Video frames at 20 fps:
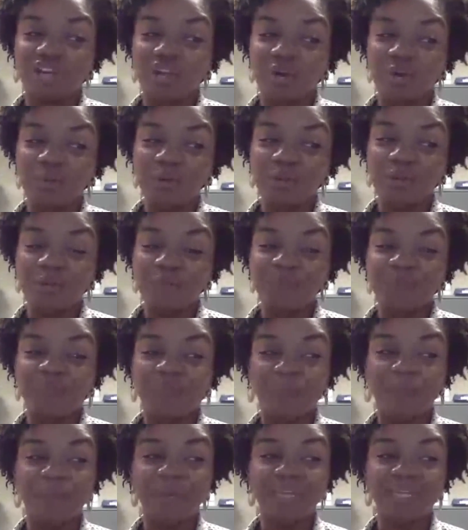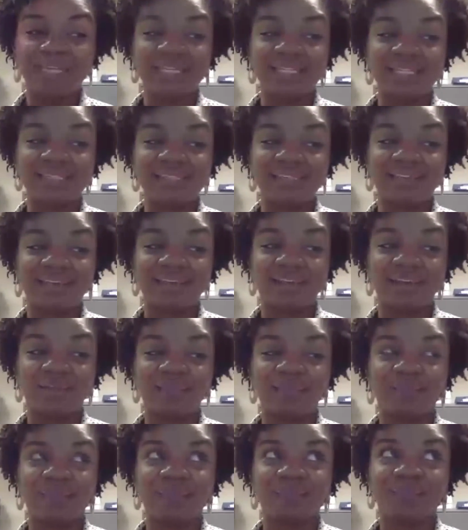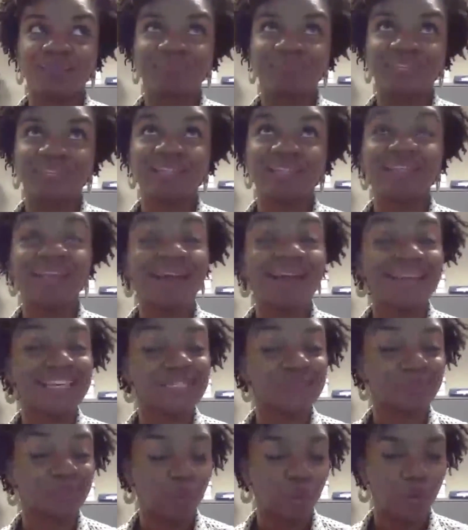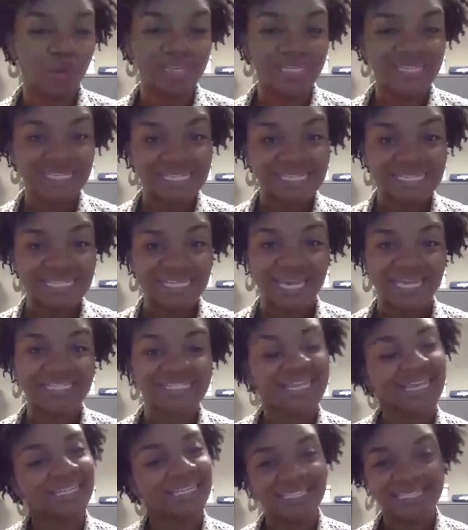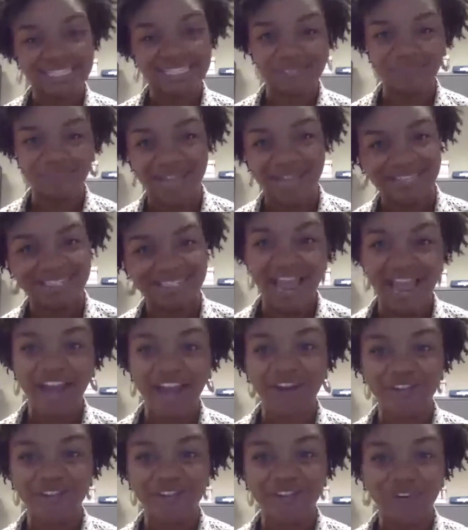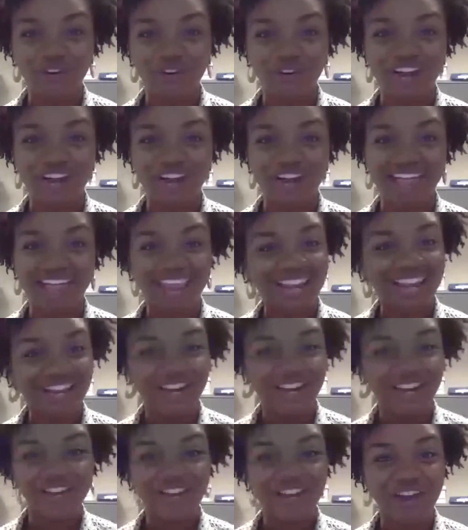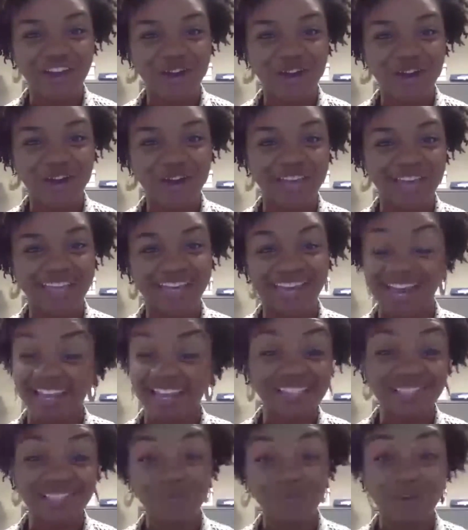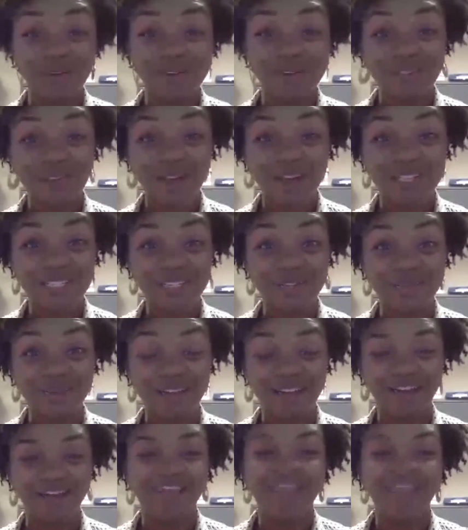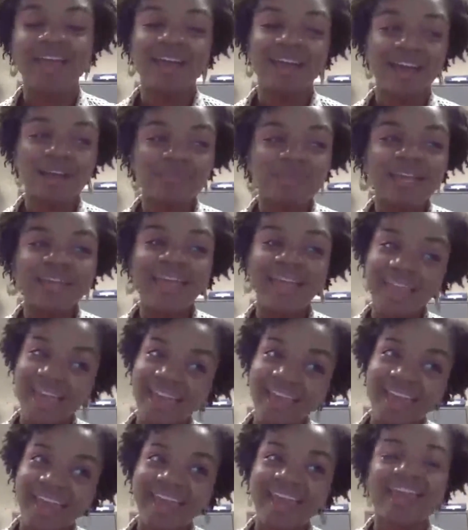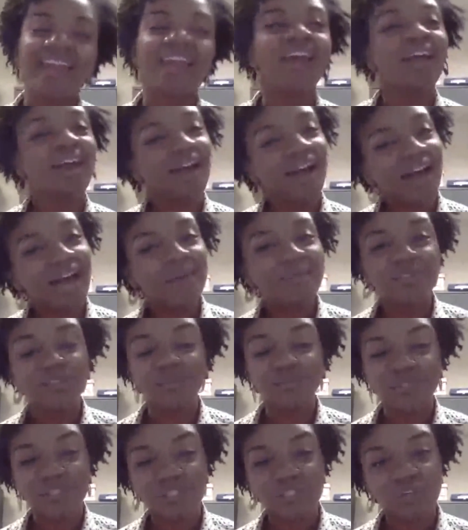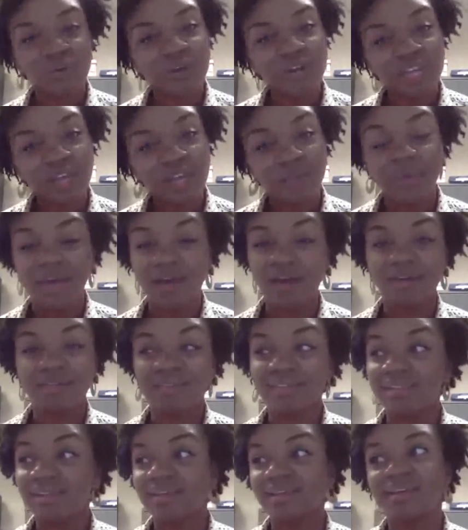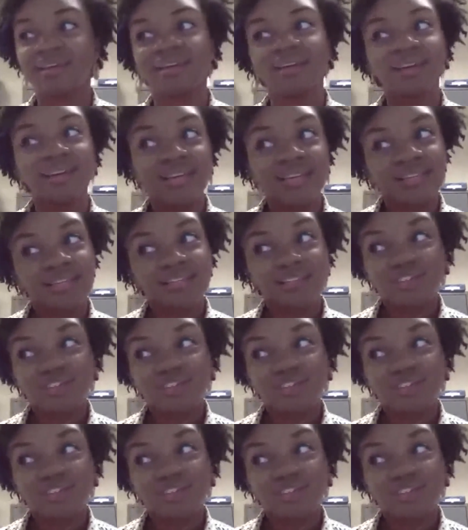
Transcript: not a general, but it's not as good as like, this is my entire story, and here we go, and what I'm talk to you about. I'm like, hey, I'm doing a story about the